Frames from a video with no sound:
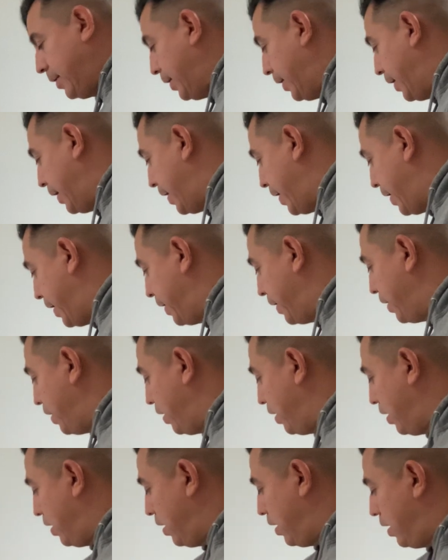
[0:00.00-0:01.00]
And
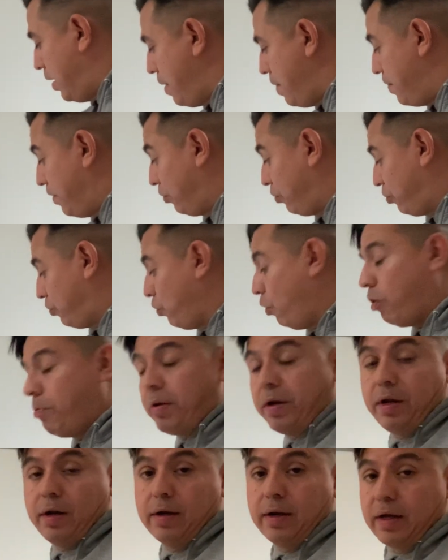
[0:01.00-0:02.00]
the storm
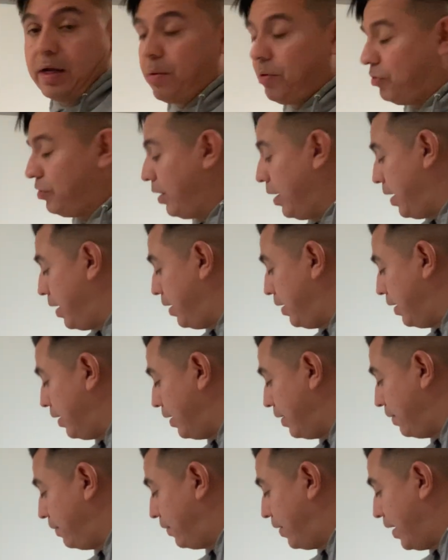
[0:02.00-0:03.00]
in here, like I was saying,
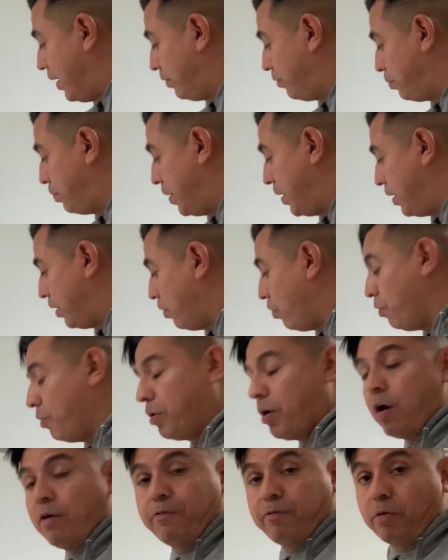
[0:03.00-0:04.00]
that's been going
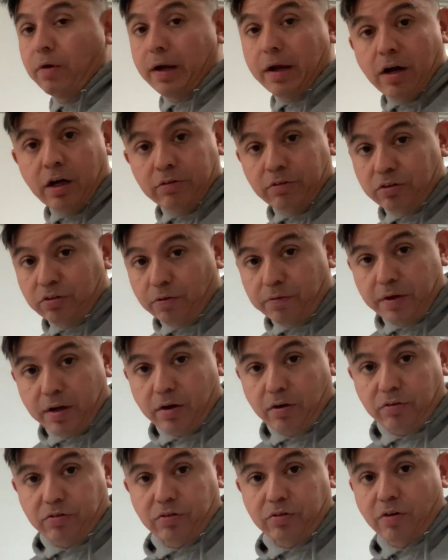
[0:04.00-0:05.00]
on for like hundreds of
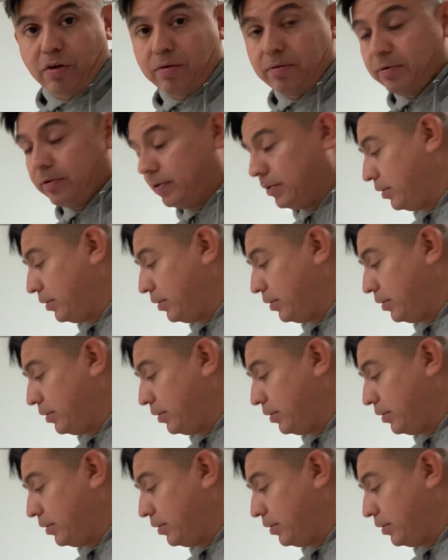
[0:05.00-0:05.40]
years. So